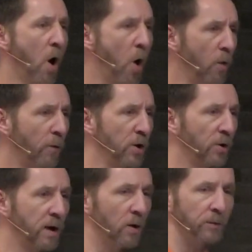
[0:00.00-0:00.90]
over your
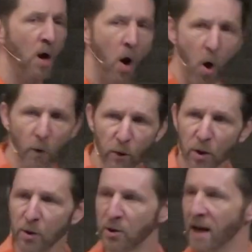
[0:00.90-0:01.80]
guilt, over
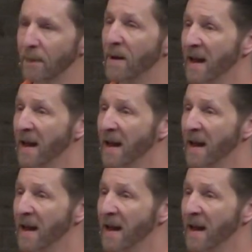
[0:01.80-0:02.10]
your shame,